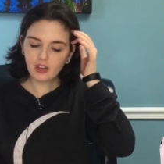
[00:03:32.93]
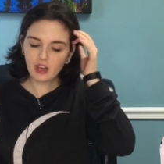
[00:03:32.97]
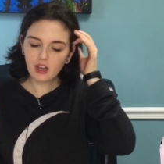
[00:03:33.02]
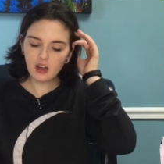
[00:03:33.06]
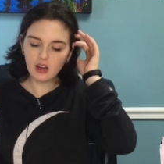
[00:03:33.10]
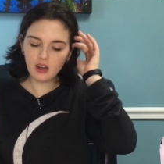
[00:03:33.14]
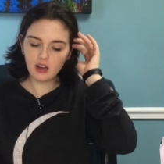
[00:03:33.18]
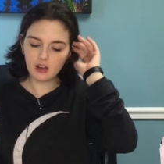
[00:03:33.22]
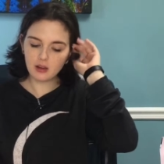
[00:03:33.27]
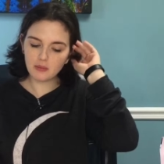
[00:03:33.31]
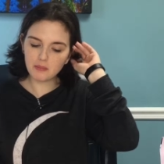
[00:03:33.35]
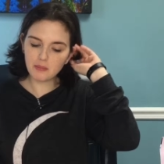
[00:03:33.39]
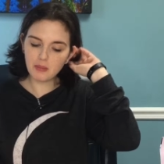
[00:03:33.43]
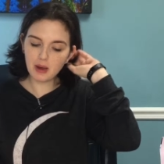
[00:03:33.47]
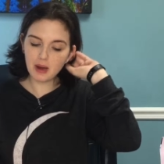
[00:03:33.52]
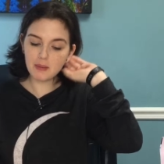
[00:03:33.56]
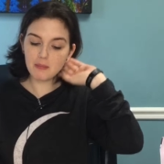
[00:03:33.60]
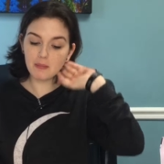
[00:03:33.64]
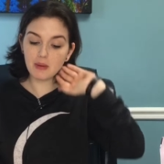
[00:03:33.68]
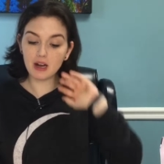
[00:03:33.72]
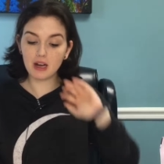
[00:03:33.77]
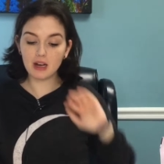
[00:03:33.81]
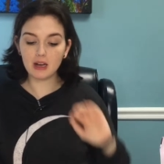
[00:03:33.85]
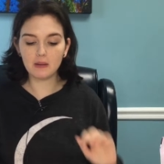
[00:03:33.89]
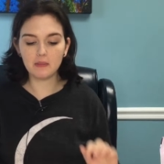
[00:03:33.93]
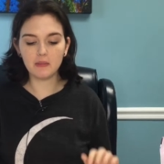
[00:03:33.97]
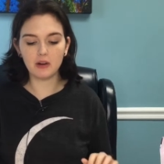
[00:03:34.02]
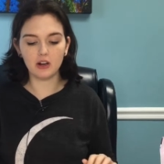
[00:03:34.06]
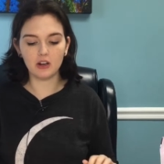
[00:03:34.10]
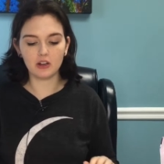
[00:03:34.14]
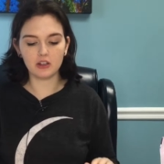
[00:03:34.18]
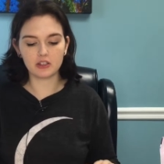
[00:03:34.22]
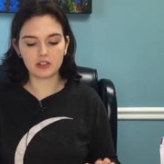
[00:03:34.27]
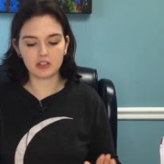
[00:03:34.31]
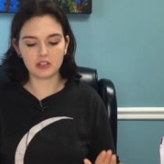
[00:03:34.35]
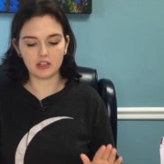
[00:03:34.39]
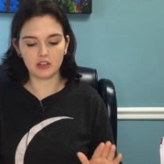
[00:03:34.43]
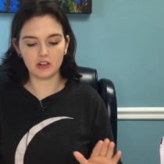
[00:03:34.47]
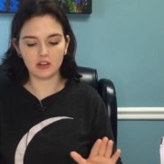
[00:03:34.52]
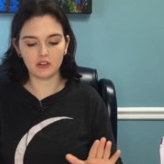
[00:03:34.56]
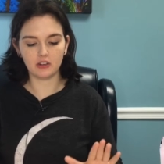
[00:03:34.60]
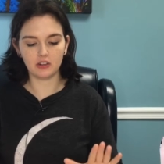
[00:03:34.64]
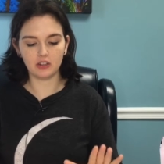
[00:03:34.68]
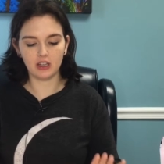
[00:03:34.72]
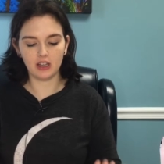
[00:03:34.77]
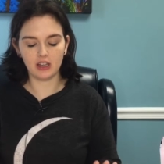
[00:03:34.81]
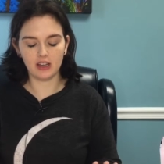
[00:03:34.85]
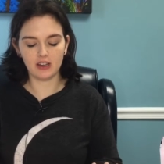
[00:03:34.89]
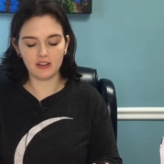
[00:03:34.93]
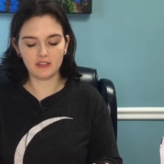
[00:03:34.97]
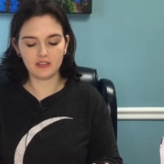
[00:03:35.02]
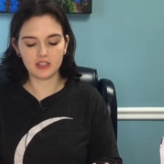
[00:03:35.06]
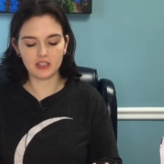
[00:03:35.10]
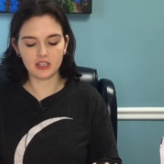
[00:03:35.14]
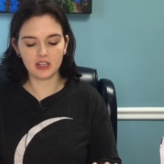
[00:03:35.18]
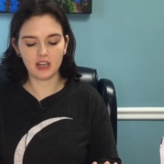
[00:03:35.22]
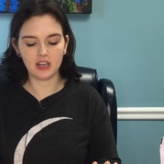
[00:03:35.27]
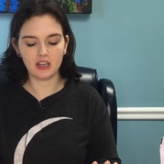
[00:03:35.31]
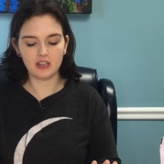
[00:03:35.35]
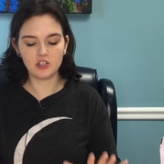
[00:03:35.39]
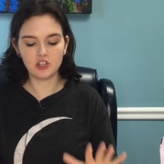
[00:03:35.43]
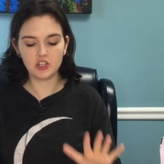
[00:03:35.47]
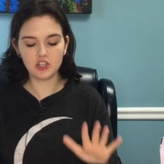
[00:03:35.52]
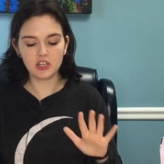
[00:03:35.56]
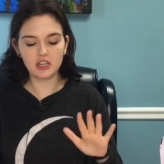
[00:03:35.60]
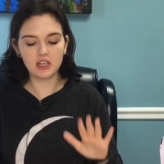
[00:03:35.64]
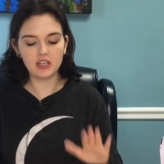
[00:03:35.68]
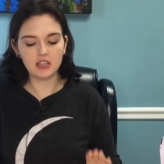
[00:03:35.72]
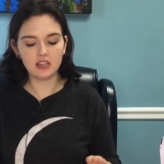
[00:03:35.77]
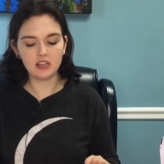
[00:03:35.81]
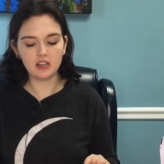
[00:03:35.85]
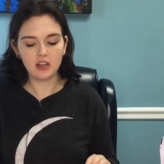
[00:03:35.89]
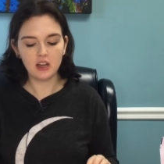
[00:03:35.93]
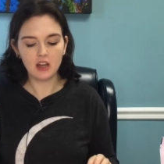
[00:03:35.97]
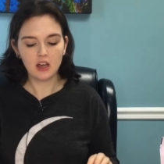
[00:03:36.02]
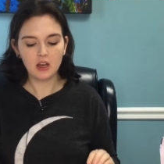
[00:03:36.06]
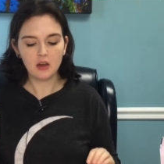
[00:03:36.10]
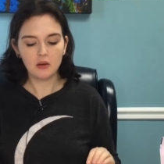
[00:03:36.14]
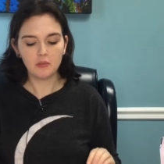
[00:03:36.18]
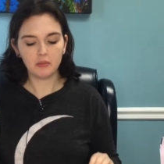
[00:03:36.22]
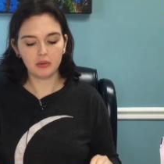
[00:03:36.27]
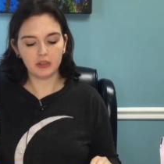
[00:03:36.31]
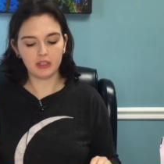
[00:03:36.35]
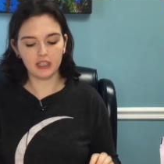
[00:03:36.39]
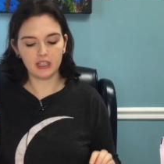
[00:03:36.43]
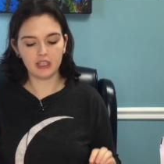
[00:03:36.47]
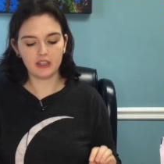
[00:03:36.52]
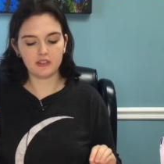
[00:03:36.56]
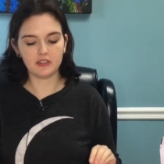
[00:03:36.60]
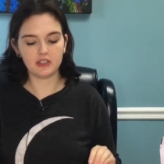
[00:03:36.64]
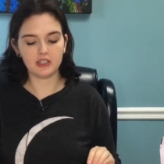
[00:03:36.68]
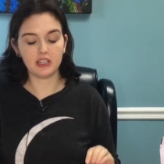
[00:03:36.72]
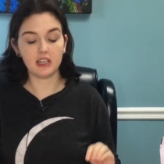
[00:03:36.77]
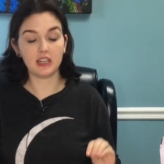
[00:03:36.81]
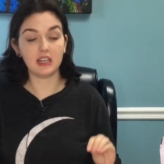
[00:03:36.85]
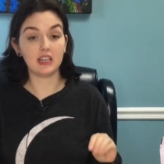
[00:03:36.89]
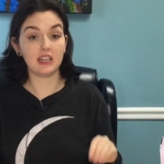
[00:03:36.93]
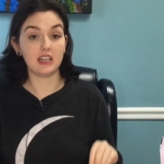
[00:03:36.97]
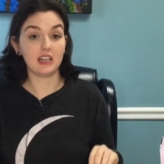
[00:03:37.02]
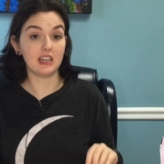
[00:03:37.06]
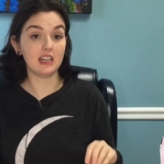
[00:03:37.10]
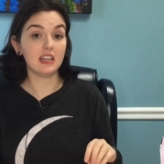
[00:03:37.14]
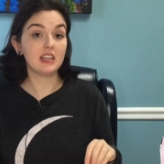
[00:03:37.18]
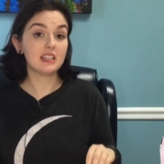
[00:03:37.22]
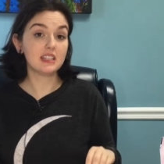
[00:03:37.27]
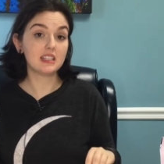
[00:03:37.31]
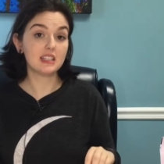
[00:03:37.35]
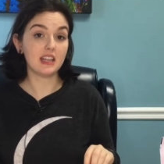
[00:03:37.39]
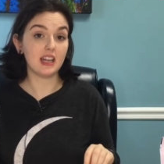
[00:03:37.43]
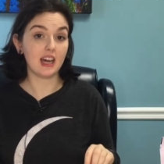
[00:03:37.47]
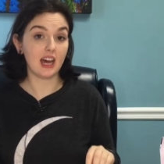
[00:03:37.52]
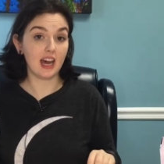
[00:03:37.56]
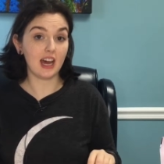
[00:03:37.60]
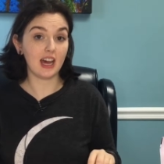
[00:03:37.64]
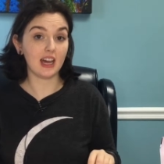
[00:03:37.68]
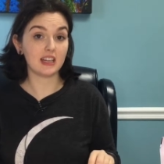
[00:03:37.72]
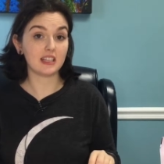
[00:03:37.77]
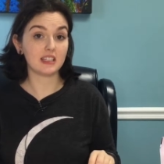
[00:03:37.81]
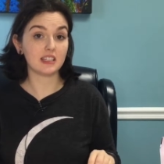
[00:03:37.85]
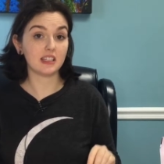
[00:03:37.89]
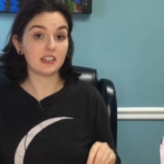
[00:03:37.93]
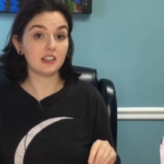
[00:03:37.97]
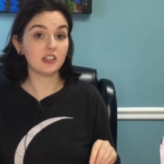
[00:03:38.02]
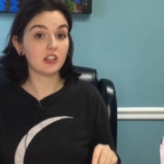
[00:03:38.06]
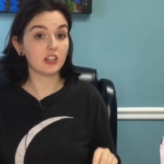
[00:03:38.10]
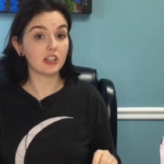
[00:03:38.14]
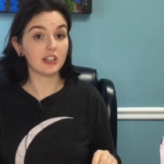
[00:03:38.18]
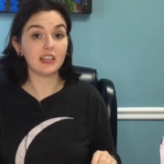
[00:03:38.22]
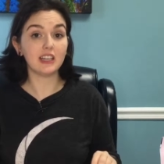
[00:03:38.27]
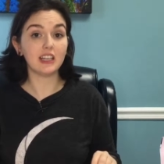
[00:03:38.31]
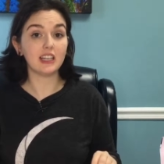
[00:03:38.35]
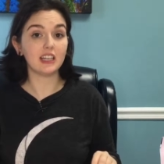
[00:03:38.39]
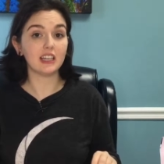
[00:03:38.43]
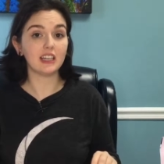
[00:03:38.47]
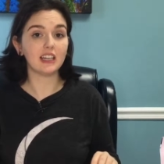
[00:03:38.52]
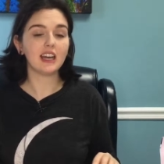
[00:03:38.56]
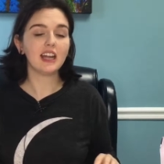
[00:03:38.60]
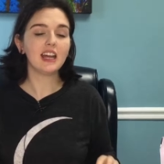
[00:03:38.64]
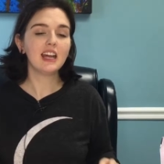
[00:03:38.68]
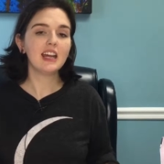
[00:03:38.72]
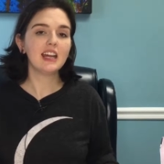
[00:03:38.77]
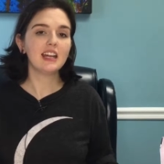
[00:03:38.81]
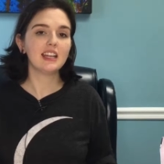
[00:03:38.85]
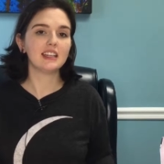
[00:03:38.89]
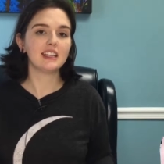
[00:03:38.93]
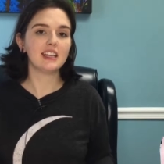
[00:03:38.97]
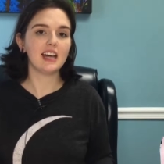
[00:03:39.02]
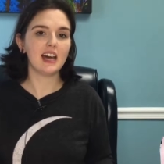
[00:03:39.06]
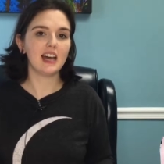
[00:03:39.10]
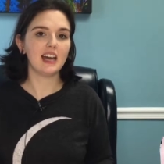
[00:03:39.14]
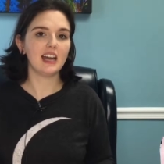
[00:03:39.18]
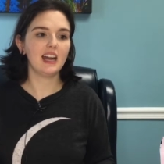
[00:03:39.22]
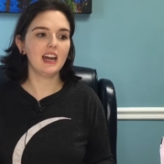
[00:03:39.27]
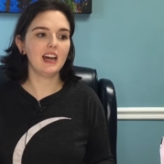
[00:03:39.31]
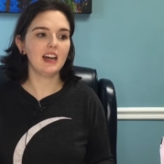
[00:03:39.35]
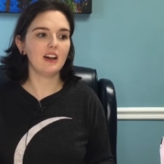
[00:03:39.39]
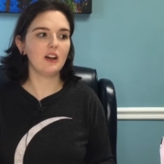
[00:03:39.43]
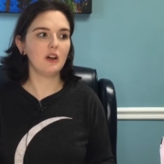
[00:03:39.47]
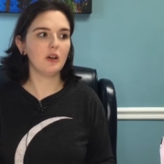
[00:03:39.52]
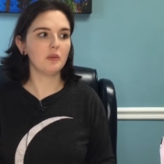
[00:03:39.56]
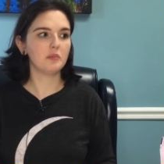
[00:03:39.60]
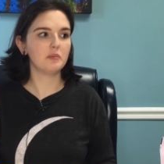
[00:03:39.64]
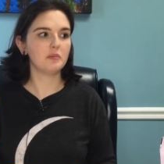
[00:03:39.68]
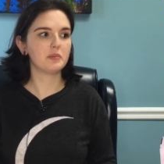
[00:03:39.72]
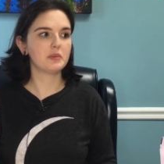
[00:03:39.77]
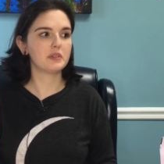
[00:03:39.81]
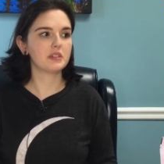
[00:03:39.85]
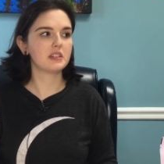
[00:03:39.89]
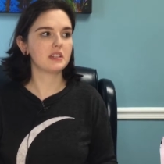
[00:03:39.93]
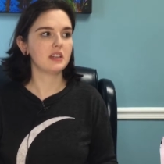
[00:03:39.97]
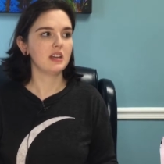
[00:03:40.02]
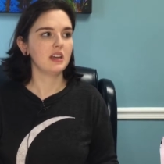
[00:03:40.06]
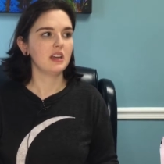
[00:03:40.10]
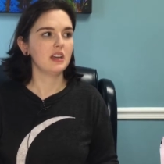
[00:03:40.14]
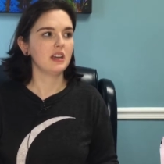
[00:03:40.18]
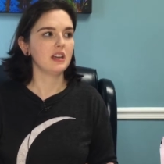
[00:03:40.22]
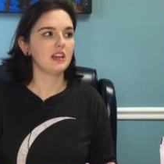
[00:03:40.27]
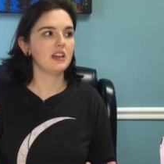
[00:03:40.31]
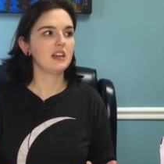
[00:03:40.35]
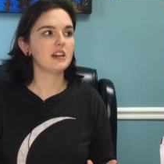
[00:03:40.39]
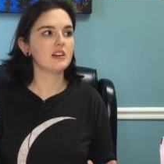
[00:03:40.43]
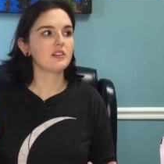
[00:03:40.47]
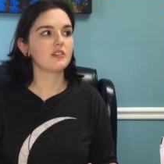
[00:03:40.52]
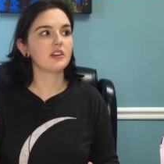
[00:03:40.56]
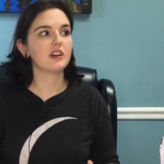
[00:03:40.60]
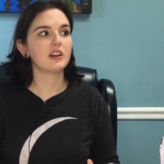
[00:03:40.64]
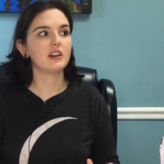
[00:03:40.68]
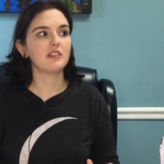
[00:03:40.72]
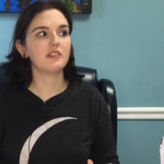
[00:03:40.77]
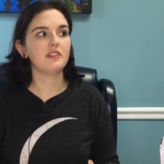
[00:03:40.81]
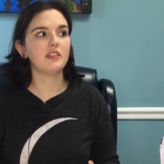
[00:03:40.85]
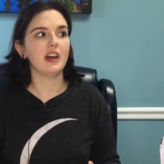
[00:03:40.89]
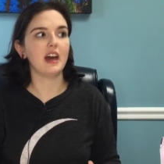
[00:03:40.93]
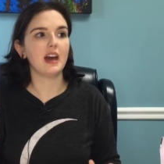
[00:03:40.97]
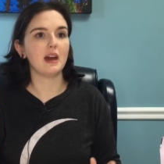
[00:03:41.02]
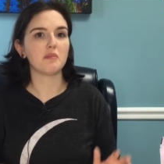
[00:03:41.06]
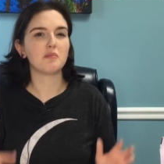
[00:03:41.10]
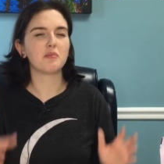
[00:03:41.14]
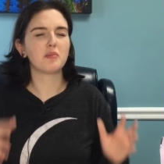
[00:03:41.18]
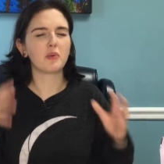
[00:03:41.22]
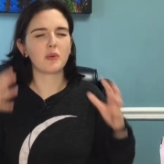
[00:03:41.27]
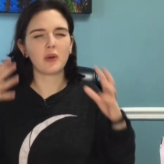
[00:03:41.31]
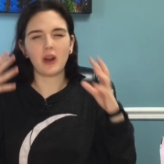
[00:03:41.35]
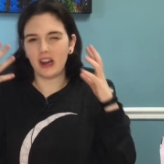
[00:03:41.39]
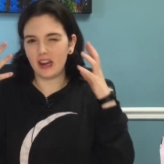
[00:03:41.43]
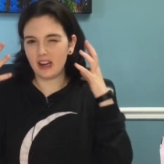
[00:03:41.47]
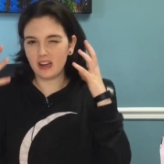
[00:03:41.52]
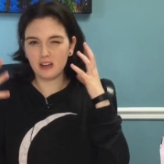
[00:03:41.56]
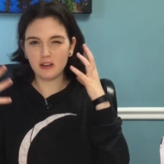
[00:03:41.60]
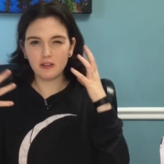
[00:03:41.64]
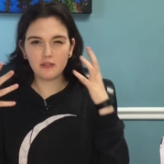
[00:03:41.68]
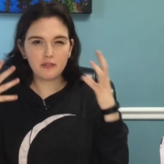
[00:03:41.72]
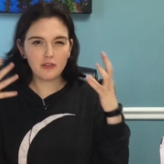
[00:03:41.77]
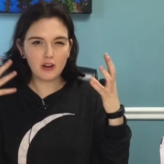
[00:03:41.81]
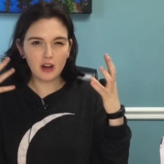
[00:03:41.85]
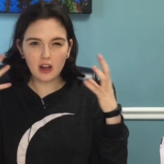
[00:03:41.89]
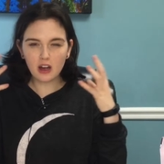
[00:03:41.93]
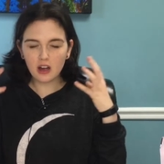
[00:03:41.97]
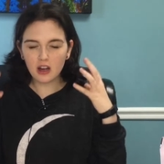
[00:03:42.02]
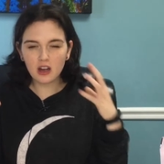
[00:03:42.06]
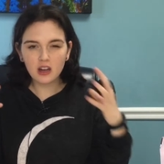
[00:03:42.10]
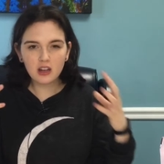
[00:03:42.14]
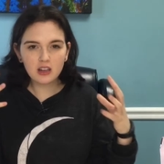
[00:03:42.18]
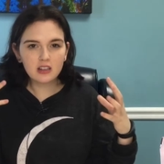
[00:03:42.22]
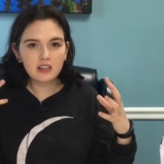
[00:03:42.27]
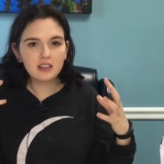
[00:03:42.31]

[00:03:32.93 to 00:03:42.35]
Um, my mom also loves, and she believes that it is that ingredient that helps get rid of that brain fog